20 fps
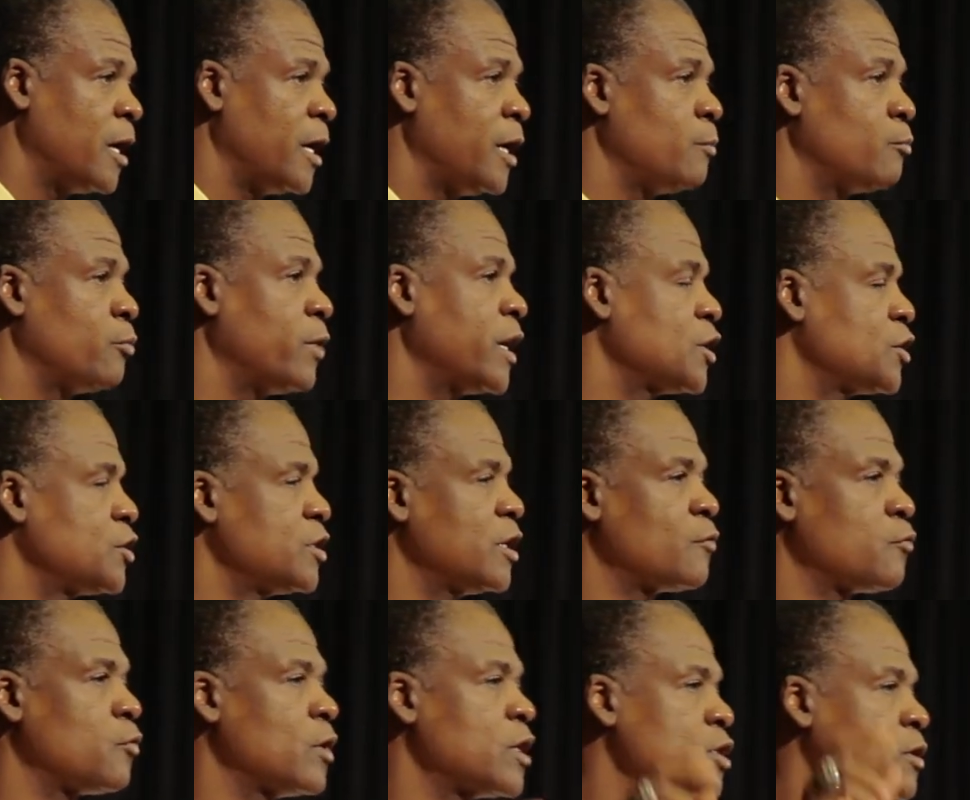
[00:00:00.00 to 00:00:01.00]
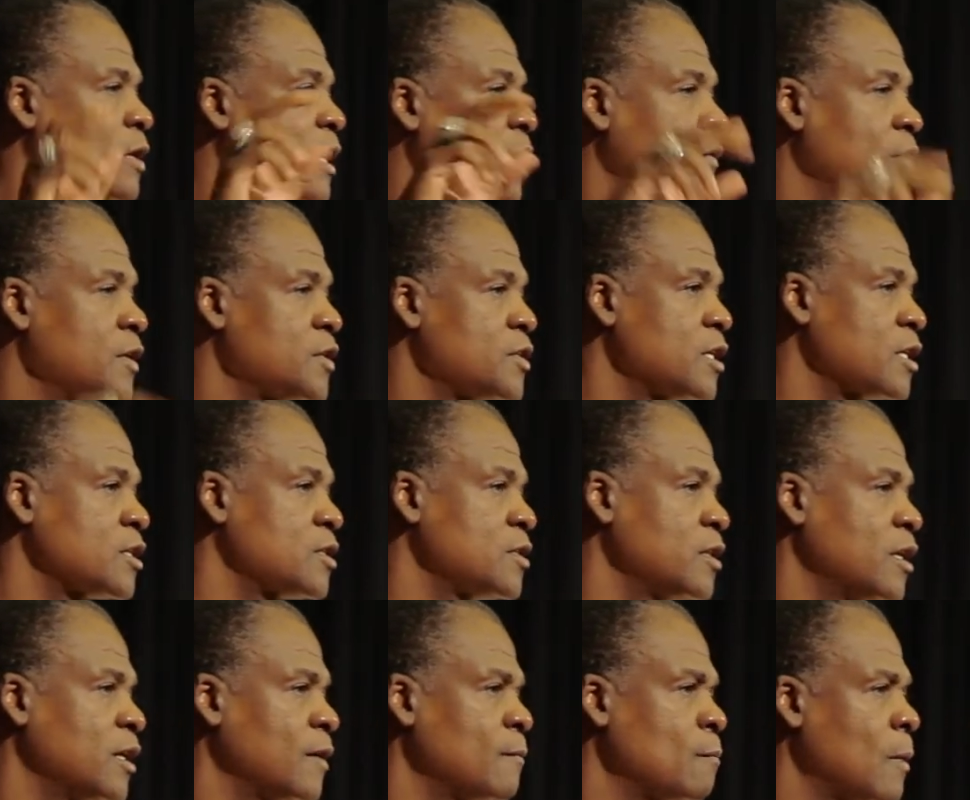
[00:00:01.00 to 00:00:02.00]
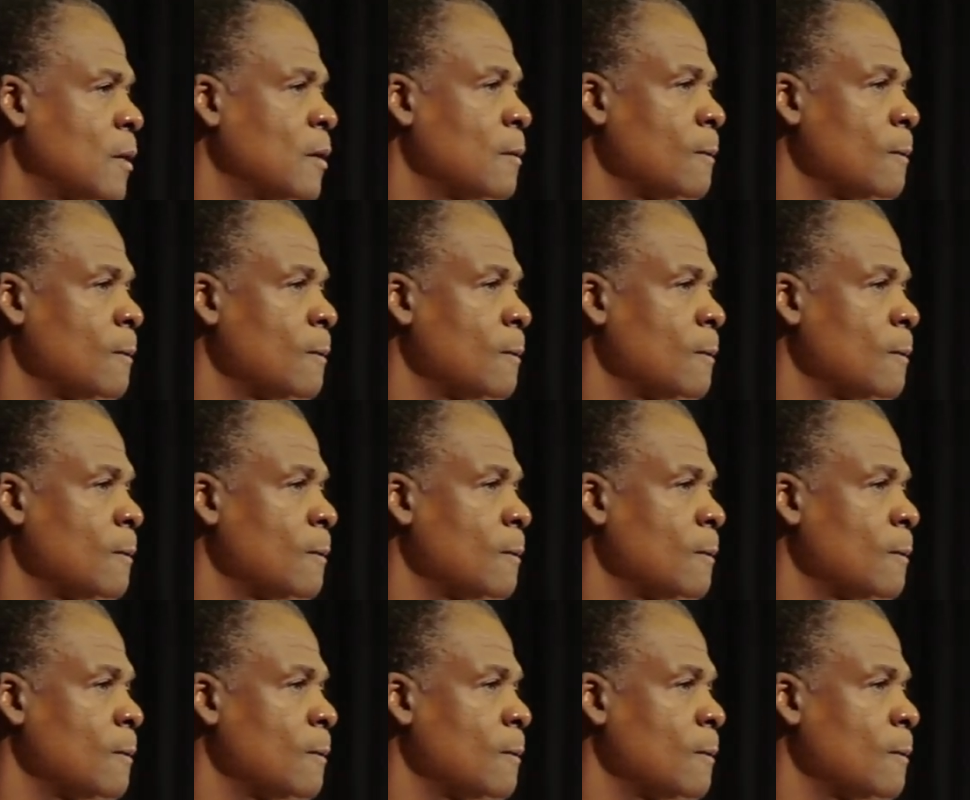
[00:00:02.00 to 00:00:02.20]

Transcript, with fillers: He brings Jeff Russell out in the sixth inning.